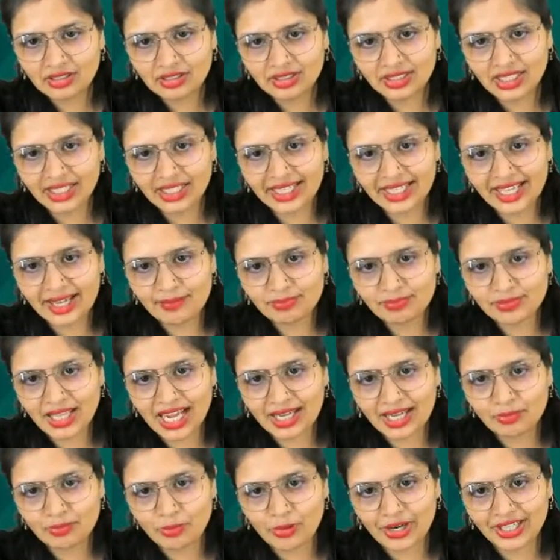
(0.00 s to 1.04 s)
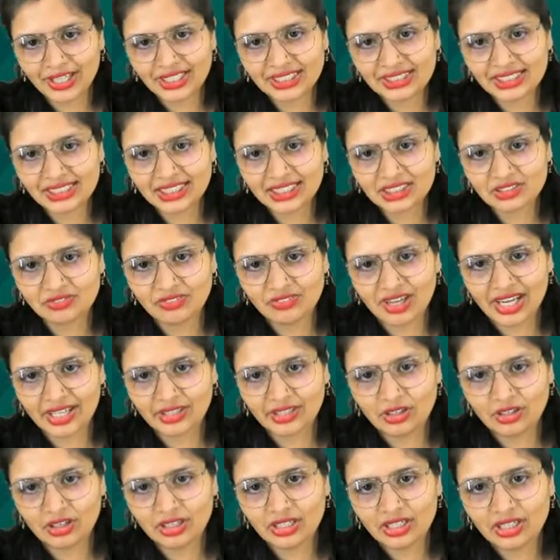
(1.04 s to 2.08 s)
the depth at 0.6 y
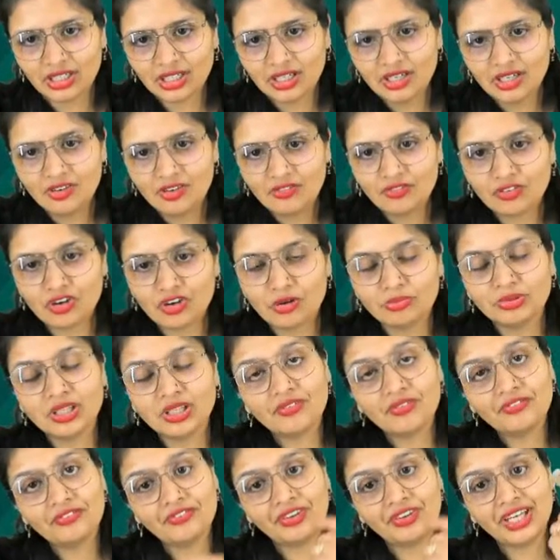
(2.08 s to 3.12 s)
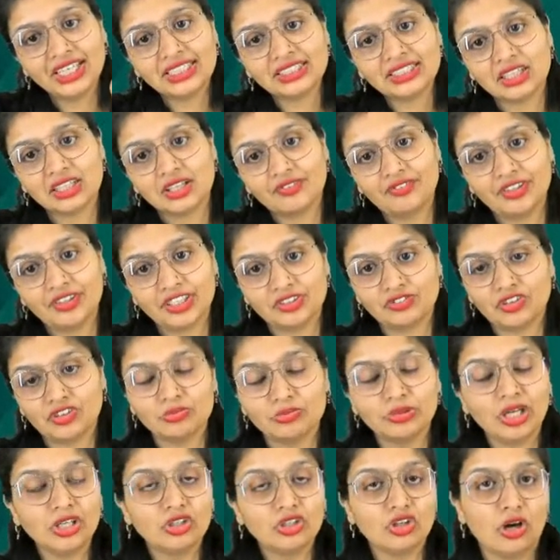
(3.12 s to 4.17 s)
naught from the free surface, from
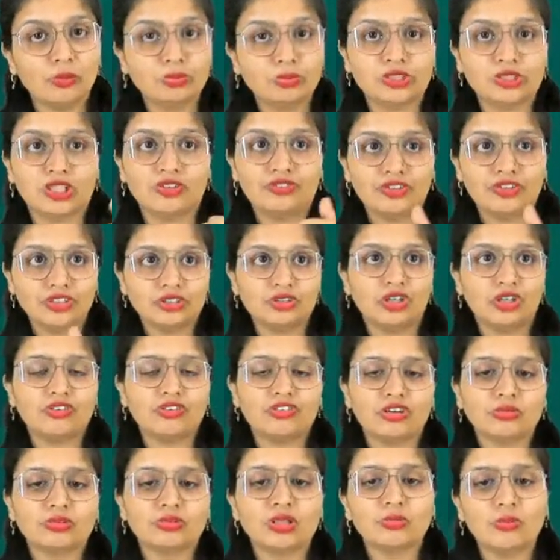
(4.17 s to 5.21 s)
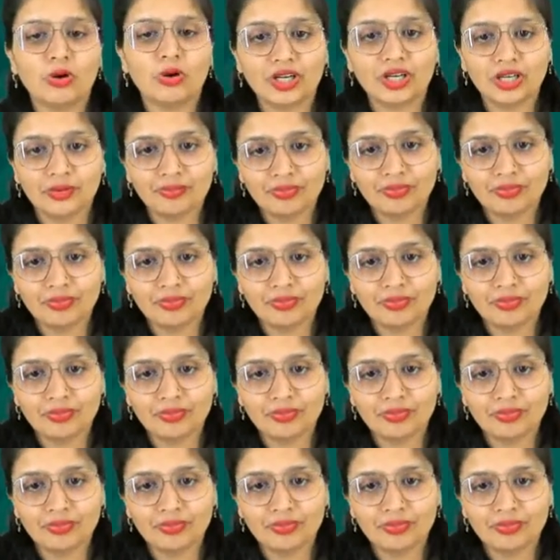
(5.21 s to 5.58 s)
the top surface, not from the bottom,